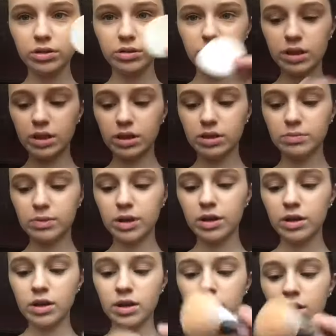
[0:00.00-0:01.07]
use this, but
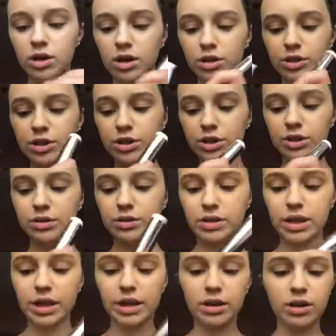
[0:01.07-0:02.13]
I'll just use
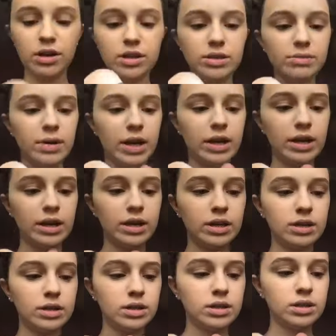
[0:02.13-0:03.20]
the It
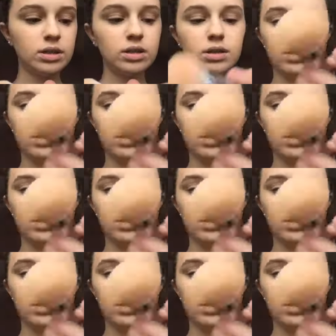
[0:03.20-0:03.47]
Cosmetics